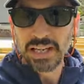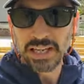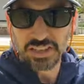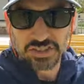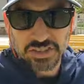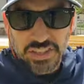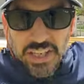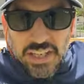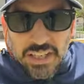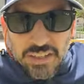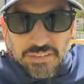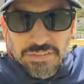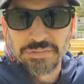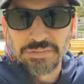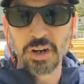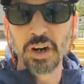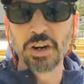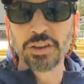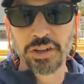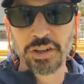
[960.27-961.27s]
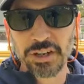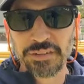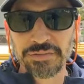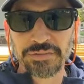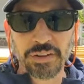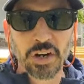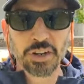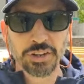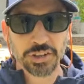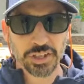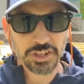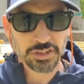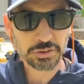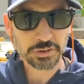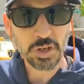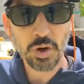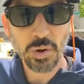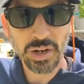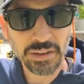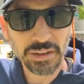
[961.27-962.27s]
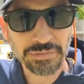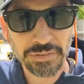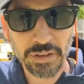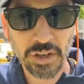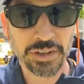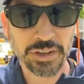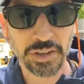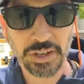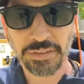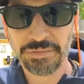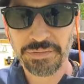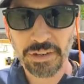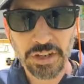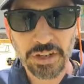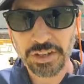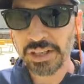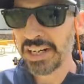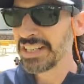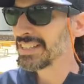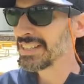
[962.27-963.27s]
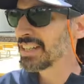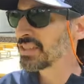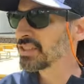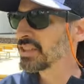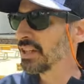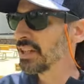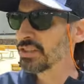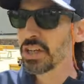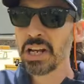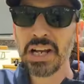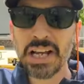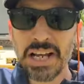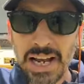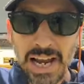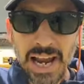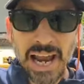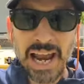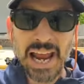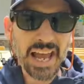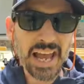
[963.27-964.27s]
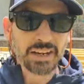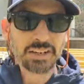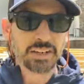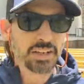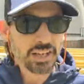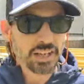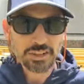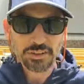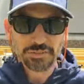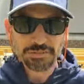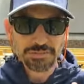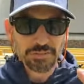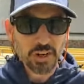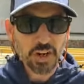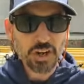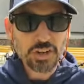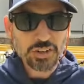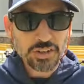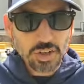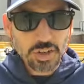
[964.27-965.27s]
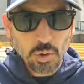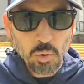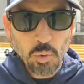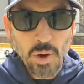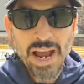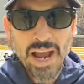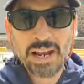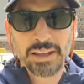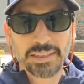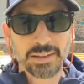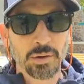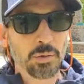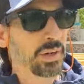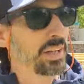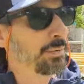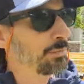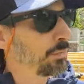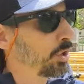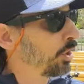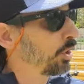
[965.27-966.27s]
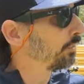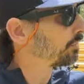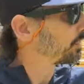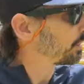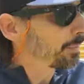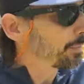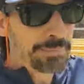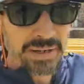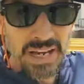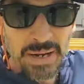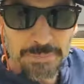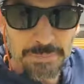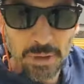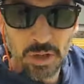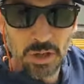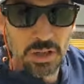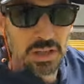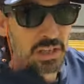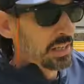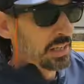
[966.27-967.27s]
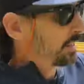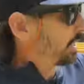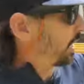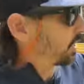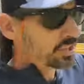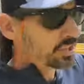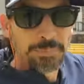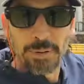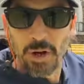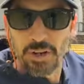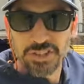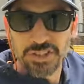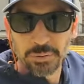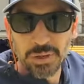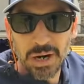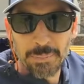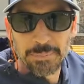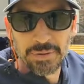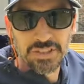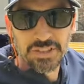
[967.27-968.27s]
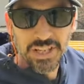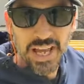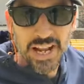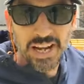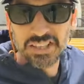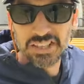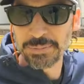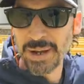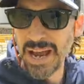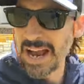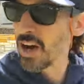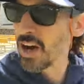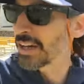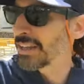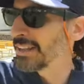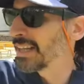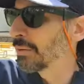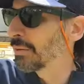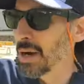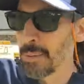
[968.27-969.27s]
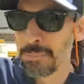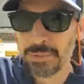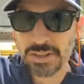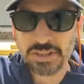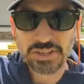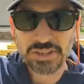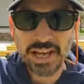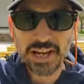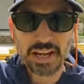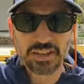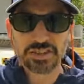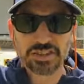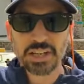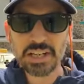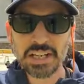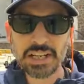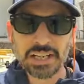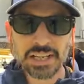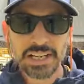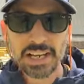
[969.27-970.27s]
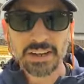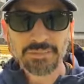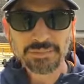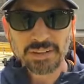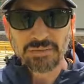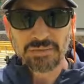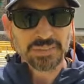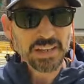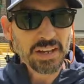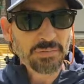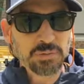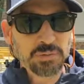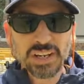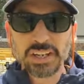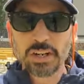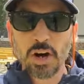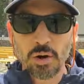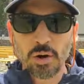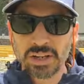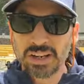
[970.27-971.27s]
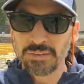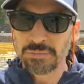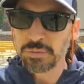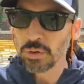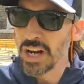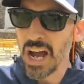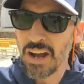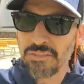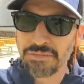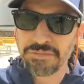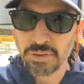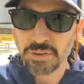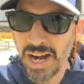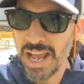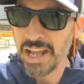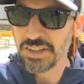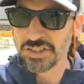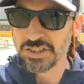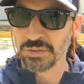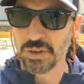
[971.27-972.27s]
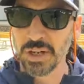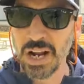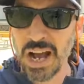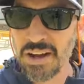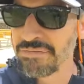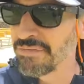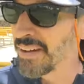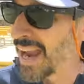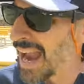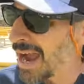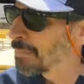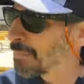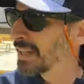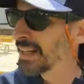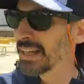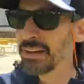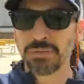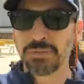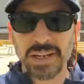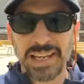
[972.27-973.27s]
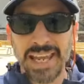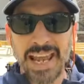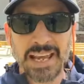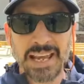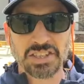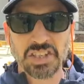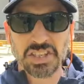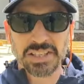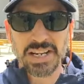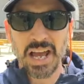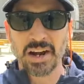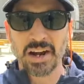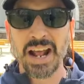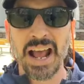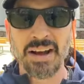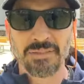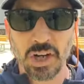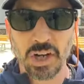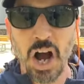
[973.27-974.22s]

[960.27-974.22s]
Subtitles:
is getting further and further. It's growing further and further at distance. And the further away that we move from the people that are supposed to represent us, but how can they represent us if we're not friends, if we're not family, if we can't sit down and have a